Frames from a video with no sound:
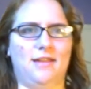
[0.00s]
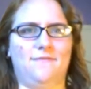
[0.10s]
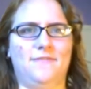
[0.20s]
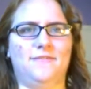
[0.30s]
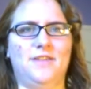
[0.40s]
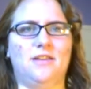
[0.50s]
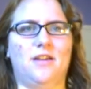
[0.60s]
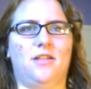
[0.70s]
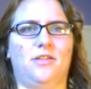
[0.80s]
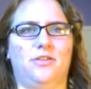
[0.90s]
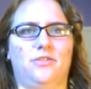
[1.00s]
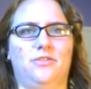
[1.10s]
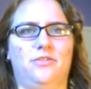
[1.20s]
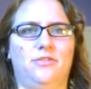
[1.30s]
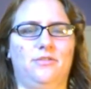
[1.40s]
get
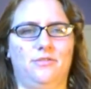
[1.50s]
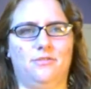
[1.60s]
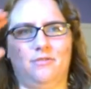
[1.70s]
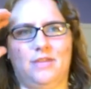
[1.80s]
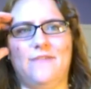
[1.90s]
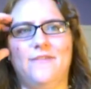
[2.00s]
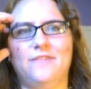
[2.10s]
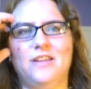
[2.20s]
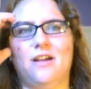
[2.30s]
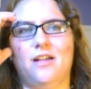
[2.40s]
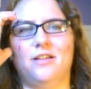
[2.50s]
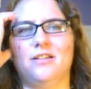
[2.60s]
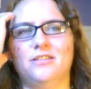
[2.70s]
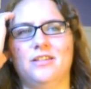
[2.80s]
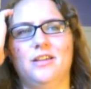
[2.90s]

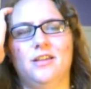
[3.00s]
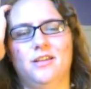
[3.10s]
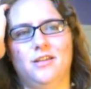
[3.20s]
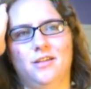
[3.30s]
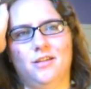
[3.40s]
$15